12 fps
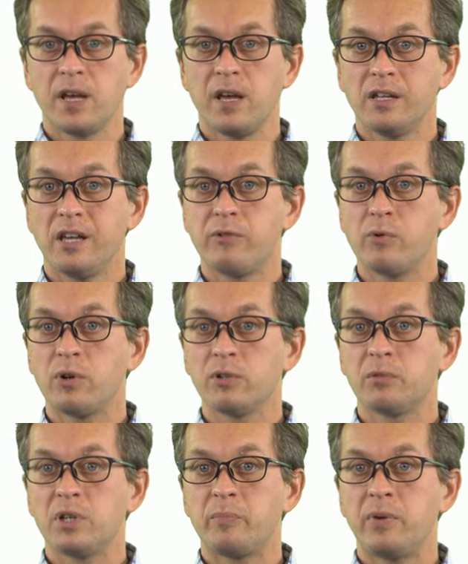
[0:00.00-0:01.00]
If you want
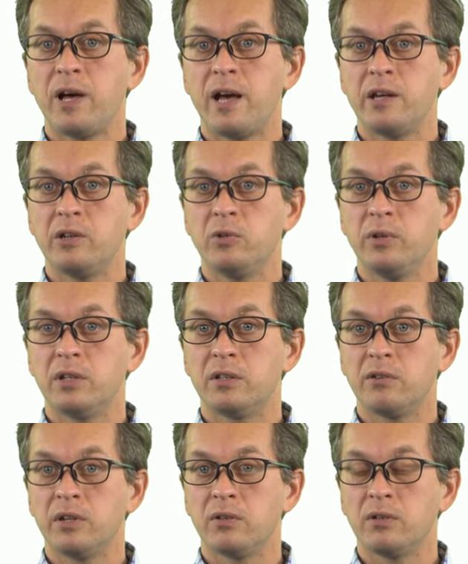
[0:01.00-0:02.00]
to apply a
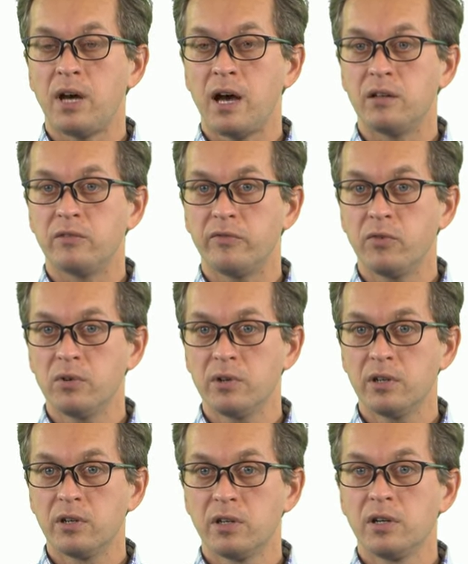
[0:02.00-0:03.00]
unitary on ion
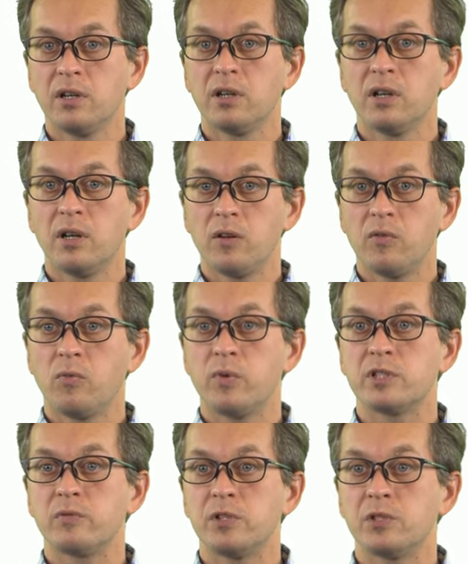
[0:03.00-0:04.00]
4, we
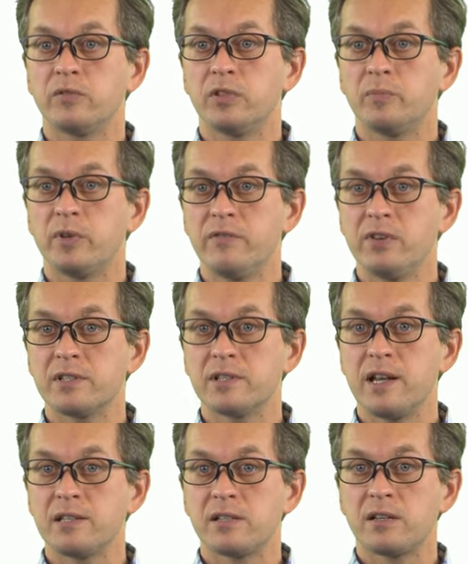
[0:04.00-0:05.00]
switch off the previous
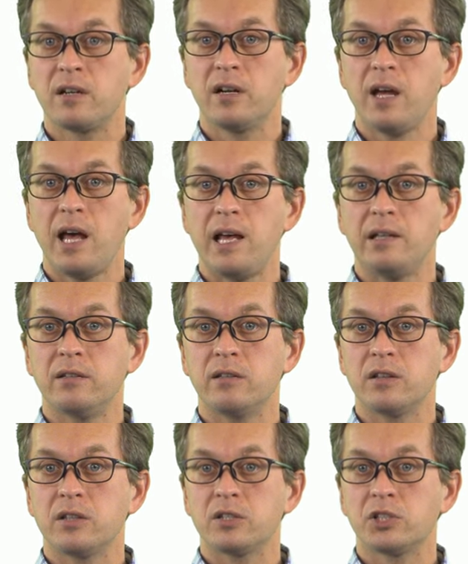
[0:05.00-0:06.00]
laser and
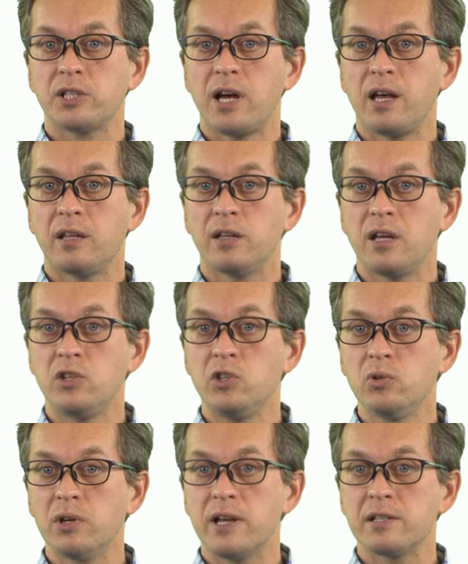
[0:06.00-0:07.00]
shine a
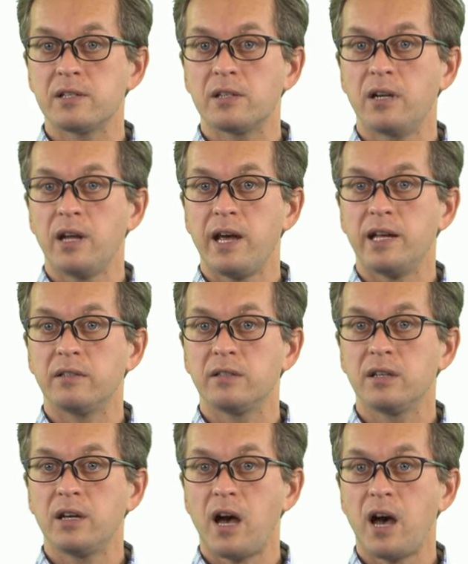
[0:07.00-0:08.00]
new laser at
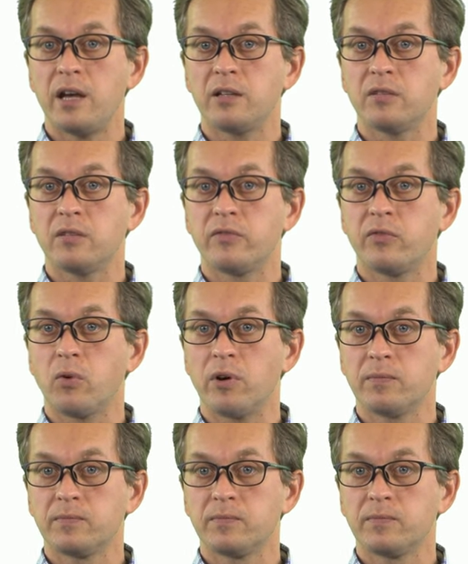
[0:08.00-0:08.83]
ion 4.